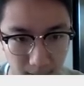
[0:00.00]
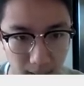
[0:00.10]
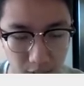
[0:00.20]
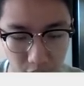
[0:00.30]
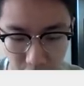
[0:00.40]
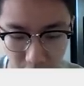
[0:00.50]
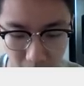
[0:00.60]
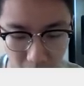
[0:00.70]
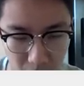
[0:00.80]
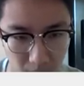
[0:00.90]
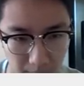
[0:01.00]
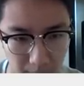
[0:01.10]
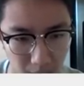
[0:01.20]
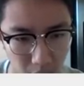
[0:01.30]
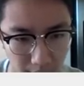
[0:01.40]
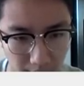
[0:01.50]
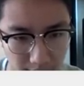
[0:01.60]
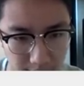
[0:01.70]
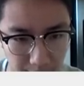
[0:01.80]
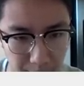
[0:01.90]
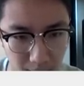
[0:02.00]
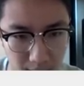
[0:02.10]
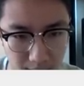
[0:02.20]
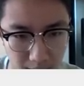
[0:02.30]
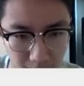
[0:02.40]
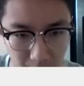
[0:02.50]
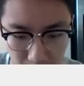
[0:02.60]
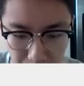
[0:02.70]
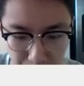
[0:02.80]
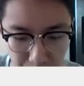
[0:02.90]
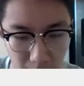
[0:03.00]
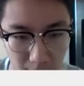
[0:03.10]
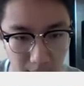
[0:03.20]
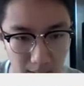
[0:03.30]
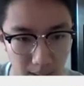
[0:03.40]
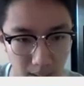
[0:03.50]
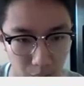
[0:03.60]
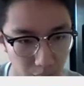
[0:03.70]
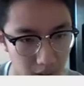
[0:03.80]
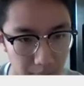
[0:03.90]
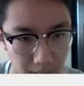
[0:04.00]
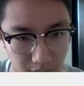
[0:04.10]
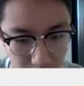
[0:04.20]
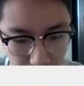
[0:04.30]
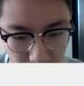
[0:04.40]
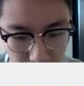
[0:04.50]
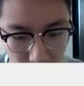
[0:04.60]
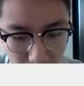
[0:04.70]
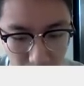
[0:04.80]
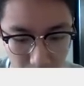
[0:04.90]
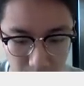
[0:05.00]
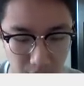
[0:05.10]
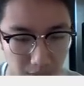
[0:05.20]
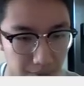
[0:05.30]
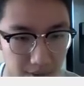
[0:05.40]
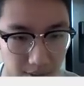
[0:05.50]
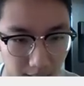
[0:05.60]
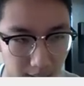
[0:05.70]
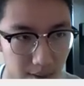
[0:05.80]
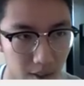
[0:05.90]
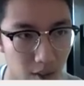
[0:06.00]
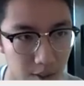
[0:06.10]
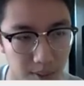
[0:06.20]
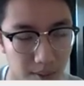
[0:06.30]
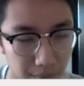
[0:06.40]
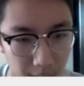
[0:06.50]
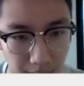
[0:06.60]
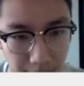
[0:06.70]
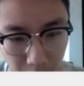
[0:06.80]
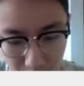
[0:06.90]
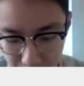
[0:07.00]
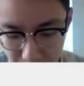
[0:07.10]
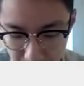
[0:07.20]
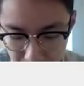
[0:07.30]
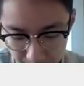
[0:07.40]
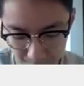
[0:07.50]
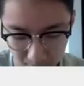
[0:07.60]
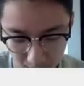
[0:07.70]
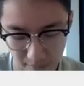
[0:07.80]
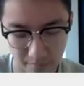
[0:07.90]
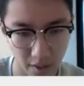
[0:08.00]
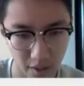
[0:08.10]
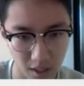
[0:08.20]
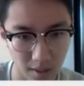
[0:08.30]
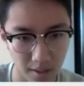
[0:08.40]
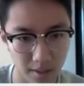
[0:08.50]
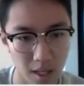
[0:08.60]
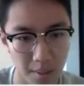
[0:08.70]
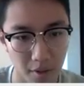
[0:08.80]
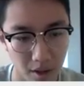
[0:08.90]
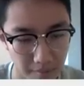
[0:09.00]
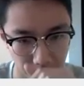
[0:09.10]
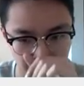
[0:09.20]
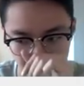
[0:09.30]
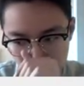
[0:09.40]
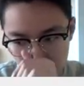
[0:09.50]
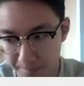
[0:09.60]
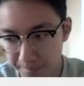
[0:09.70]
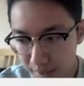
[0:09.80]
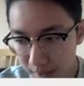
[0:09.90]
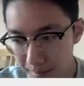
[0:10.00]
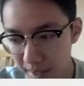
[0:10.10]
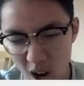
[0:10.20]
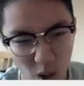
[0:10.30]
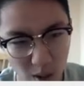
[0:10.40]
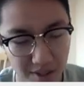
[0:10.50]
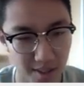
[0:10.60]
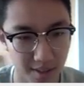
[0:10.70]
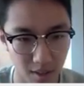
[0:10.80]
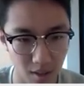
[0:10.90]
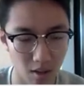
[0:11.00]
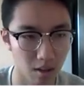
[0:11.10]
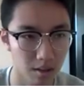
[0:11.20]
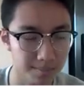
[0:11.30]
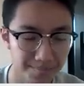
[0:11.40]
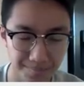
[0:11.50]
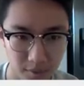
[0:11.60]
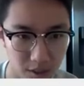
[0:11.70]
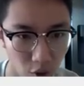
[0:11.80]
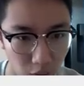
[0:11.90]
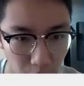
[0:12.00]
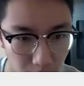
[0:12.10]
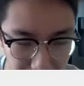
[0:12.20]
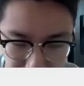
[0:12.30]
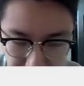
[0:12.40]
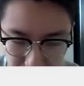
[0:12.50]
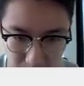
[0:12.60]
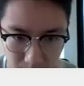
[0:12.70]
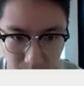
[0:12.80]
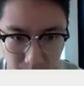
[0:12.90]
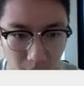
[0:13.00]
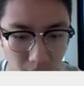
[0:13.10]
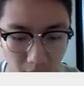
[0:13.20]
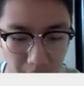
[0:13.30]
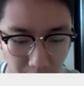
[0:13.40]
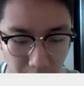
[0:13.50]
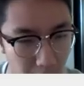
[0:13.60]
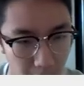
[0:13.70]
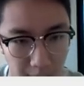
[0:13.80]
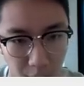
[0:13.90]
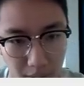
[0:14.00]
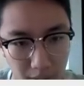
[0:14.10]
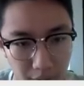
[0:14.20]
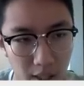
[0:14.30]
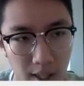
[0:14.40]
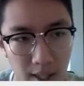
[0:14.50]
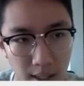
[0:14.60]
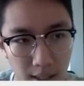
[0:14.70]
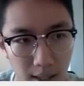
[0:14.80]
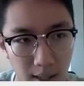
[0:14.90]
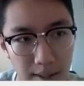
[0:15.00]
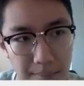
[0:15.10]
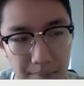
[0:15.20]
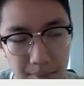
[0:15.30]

I usually always recommend going eighteen plus in the beginning, but it really depends on your niche, right? So if it's like, you know, specifically for a very young demographic for, my nose is like, oh, it's horrible. For like makeup or whatever, um,